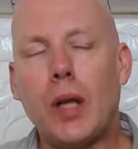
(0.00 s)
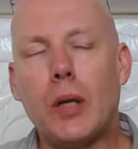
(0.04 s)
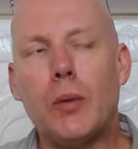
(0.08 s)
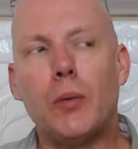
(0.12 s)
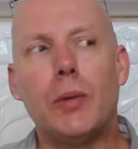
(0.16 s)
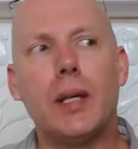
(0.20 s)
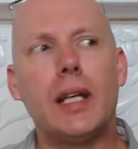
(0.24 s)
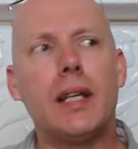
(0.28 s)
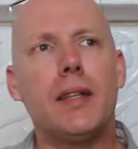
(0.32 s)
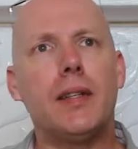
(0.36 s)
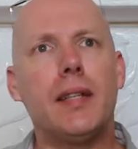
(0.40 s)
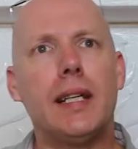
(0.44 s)

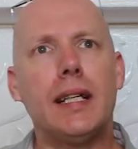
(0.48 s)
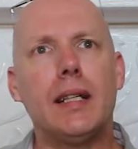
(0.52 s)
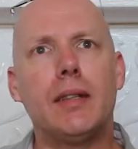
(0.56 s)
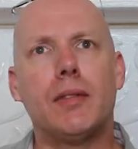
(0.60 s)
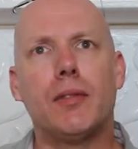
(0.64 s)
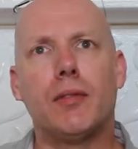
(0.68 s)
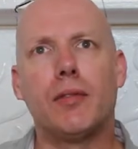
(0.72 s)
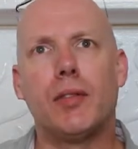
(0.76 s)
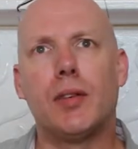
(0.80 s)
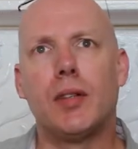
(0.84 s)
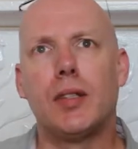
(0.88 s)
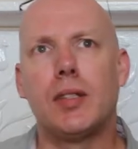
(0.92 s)
Well, I
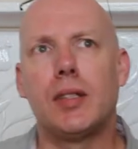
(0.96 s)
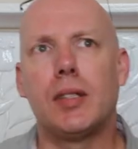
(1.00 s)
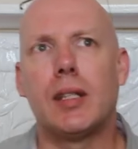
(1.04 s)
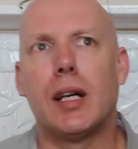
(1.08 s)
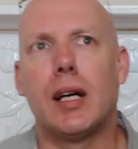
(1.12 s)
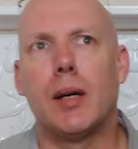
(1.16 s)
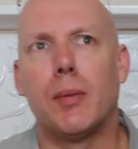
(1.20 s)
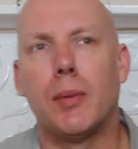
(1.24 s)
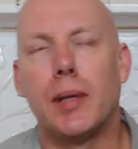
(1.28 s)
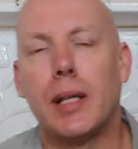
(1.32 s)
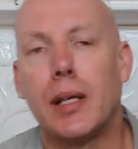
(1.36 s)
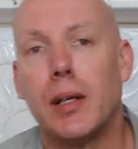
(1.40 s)
think for a
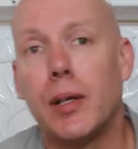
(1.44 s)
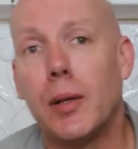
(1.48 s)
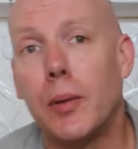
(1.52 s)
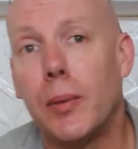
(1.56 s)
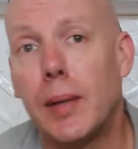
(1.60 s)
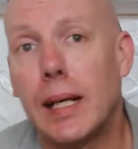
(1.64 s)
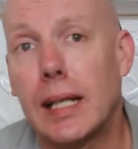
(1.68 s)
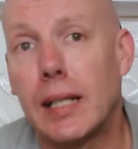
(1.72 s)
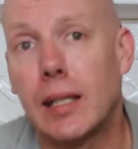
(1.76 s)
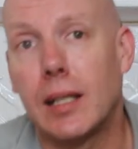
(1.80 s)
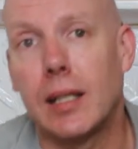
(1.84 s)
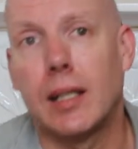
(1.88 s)
start we've got to
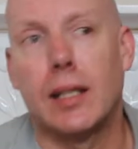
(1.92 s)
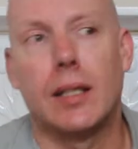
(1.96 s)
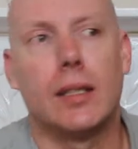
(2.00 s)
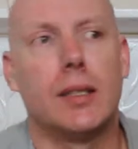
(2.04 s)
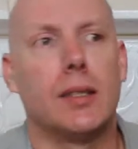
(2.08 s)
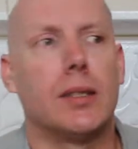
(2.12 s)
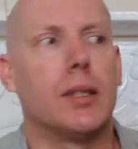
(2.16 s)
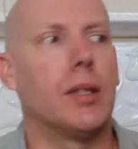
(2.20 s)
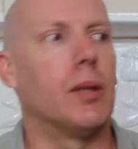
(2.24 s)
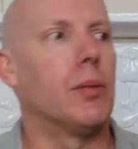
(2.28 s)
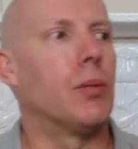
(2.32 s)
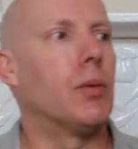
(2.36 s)

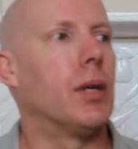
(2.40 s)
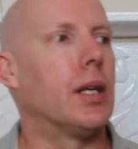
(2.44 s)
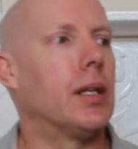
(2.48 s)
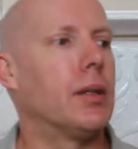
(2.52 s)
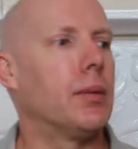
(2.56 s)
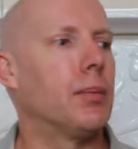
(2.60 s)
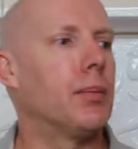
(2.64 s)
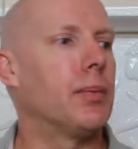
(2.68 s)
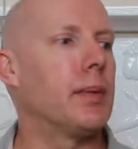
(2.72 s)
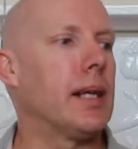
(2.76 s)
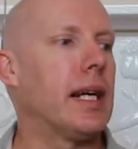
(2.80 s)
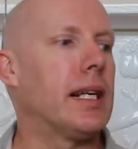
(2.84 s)
recognise that
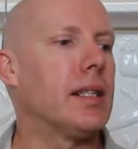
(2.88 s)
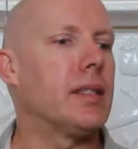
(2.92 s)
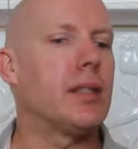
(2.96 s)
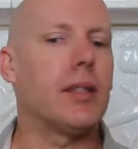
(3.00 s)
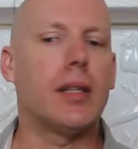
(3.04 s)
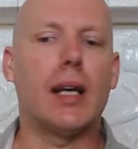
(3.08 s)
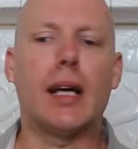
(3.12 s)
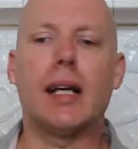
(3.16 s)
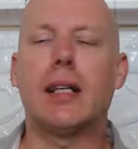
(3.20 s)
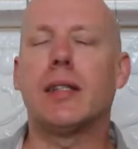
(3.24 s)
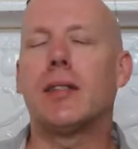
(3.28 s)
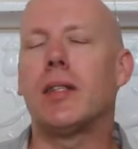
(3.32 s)
Rope
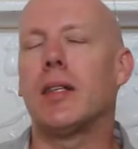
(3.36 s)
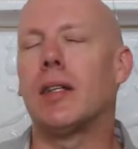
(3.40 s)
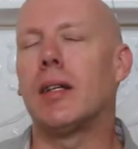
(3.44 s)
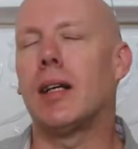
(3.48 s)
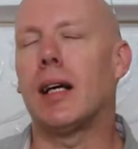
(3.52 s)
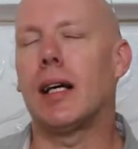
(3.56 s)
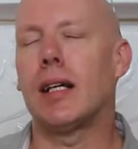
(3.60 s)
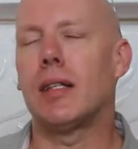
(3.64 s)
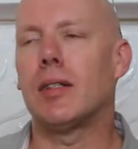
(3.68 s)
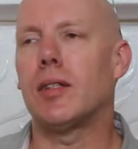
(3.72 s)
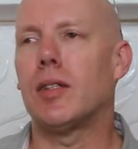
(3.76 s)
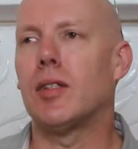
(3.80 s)

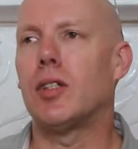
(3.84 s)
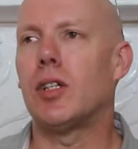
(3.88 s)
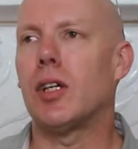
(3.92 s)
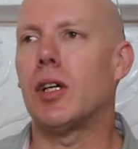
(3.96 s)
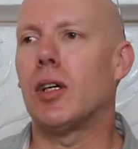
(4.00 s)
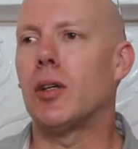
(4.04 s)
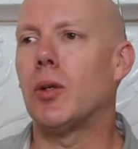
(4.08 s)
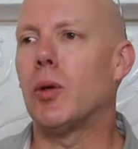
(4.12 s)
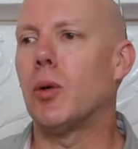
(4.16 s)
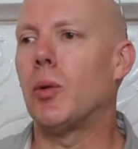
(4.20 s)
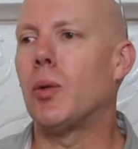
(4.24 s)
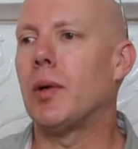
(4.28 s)
as a
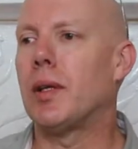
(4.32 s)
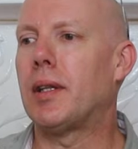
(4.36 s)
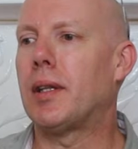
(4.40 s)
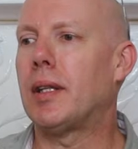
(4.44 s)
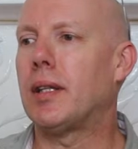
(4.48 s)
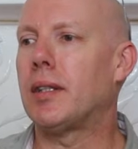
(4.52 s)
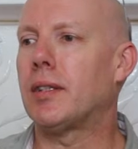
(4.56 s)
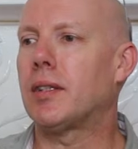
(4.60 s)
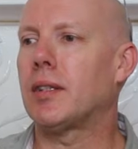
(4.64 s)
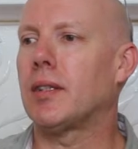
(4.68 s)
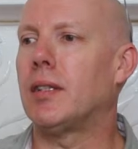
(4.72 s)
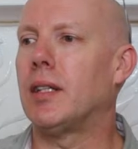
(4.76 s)
journal with
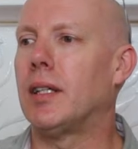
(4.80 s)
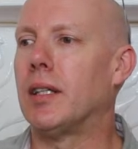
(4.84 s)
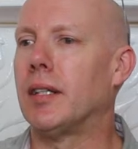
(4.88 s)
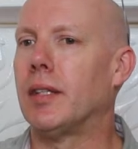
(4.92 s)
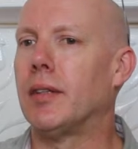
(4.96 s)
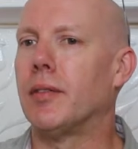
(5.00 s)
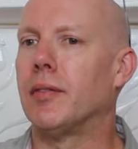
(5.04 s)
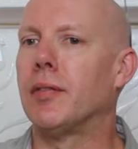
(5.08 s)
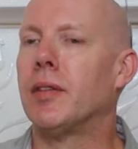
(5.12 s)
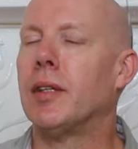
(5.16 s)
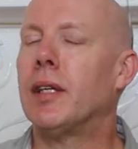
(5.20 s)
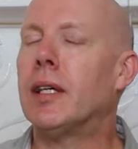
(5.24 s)
this
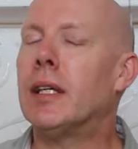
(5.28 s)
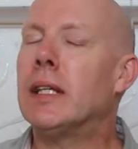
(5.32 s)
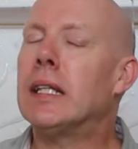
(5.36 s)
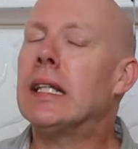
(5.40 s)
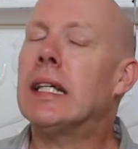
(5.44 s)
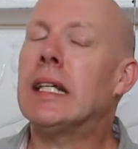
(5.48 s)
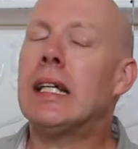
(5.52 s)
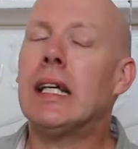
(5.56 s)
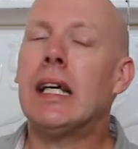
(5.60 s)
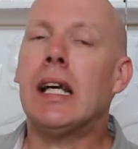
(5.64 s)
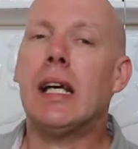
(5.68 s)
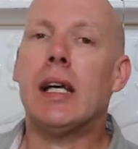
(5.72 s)
kind of
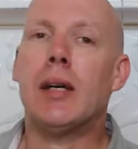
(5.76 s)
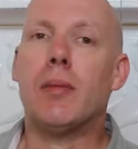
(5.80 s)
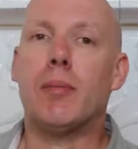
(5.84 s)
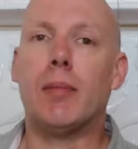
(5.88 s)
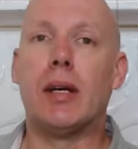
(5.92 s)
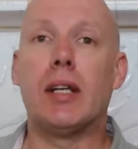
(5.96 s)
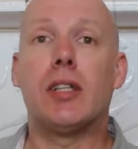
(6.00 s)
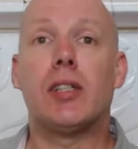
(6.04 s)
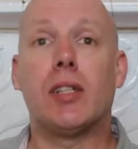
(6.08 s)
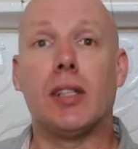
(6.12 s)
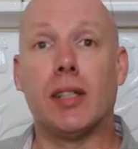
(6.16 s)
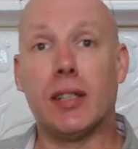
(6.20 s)

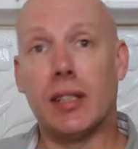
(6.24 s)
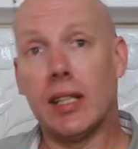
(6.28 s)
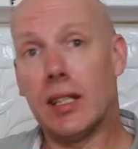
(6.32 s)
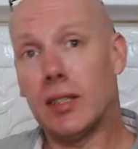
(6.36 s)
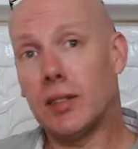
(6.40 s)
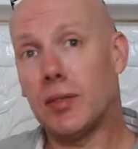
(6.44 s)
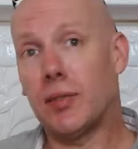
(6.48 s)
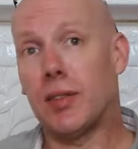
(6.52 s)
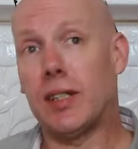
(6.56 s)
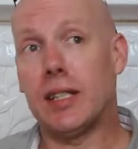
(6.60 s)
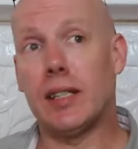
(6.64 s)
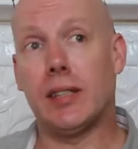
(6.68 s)
mission
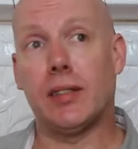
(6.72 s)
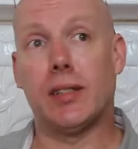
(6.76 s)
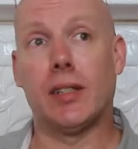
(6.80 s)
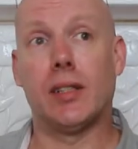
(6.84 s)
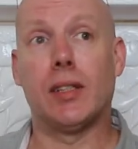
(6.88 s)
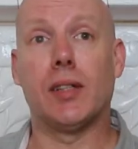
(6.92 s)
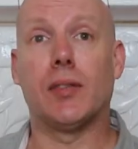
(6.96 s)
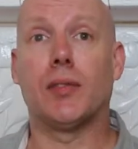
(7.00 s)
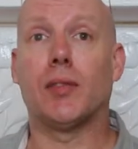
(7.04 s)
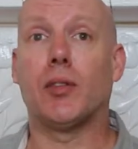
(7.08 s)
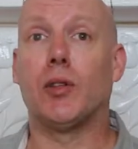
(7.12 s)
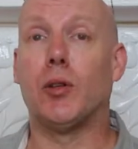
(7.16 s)
does face
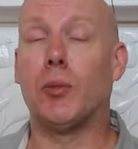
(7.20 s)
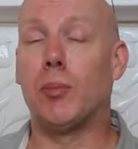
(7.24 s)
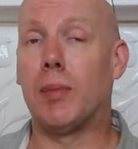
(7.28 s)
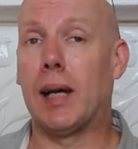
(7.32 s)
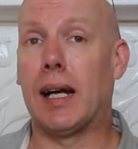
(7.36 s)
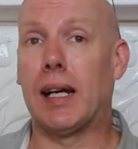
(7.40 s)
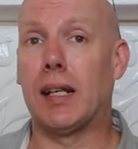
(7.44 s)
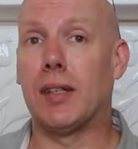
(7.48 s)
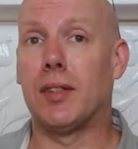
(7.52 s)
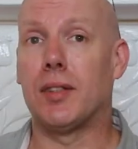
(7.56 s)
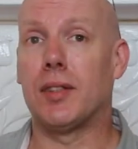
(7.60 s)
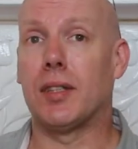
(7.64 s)
a difficult
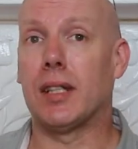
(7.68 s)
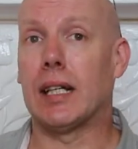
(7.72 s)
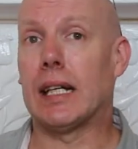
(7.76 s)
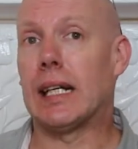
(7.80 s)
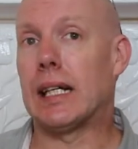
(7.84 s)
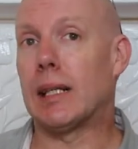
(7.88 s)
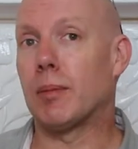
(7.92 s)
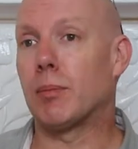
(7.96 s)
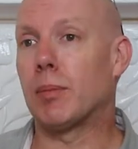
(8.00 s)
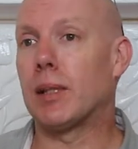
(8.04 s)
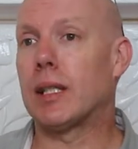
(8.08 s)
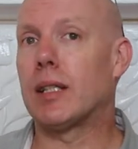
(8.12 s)
balancing
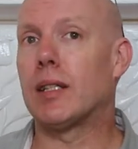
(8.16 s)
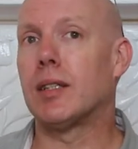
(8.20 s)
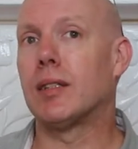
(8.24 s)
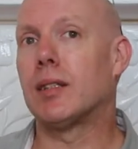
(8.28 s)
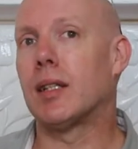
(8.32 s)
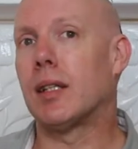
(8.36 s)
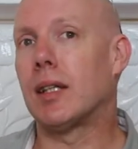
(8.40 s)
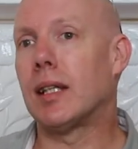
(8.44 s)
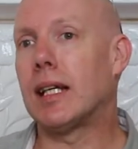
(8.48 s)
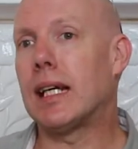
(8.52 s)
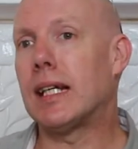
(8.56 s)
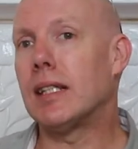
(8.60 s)
act,
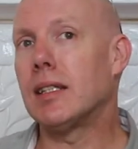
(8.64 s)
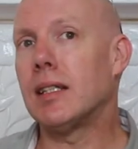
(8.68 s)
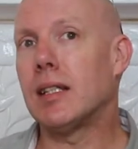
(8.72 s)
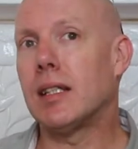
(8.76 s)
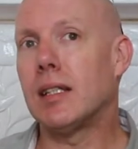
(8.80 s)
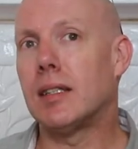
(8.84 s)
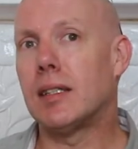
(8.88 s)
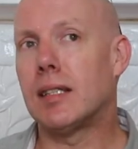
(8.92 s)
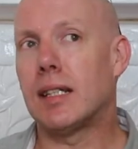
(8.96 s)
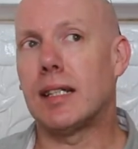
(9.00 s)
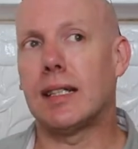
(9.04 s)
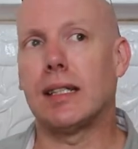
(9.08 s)
because at the end
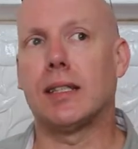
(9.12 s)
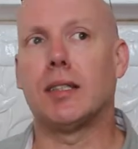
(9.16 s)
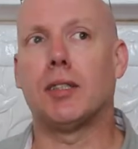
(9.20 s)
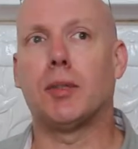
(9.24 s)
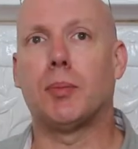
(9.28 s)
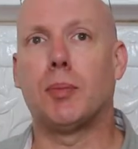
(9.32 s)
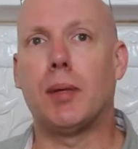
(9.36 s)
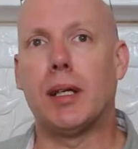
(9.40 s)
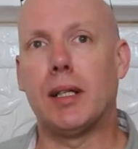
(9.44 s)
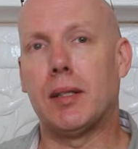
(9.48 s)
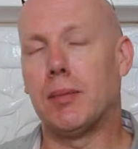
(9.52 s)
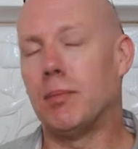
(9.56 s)
of the day
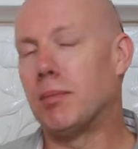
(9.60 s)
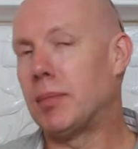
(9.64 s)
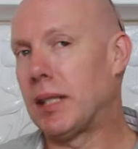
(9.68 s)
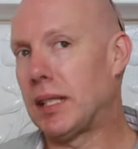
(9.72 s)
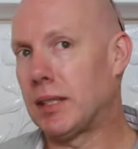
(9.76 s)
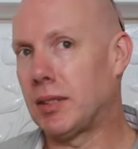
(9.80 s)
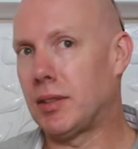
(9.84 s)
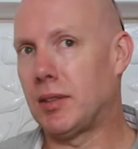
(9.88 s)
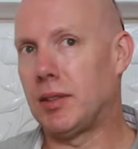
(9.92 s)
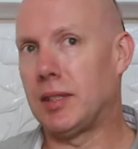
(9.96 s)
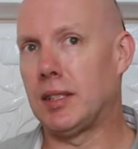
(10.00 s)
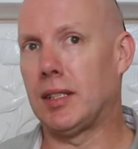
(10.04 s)
its bread and
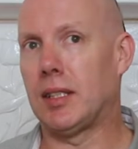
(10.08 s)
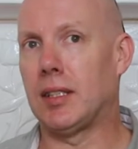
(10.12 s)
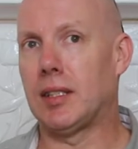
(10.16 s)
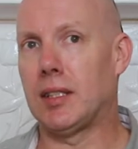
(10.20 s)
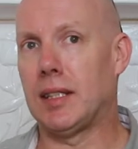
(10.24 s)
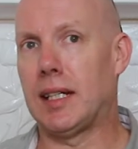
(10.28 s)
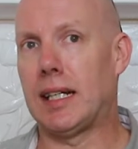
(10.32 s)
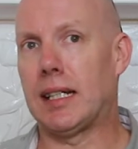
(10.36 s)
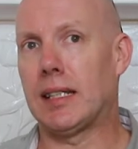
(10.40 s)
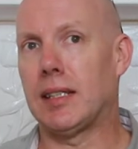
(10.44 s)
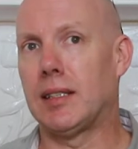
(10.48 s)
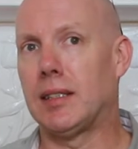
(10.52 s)
butter is
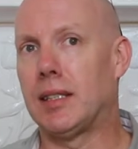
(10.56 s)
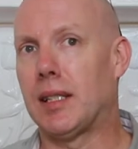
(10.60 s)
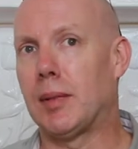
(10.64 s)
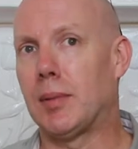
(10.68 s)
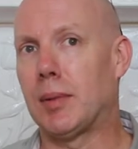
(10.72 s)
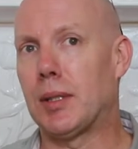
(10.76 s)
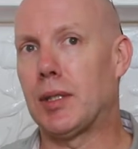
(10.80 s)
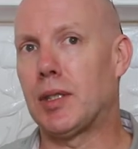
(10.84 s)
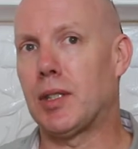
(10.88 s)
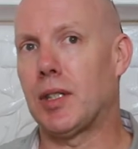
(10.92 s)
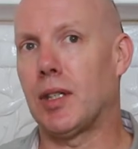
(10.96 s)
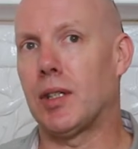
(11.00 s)
as an
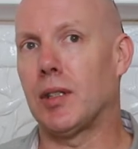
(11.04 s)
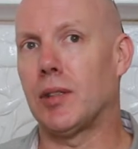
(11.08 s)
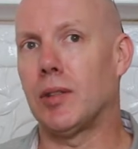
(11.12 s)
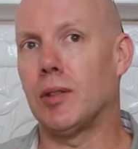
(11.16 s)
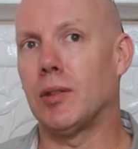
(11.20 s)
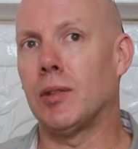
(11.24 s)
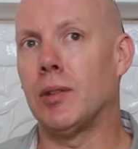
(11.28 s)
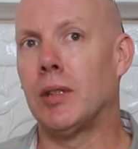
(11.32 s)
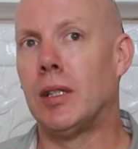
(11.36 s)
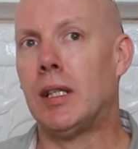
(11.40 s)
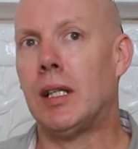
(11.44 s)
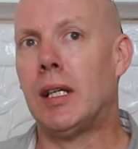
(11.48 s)
academic
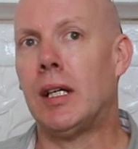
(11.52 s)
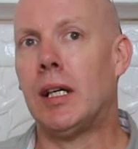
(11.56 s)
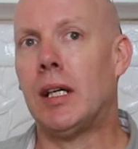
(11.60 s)
journal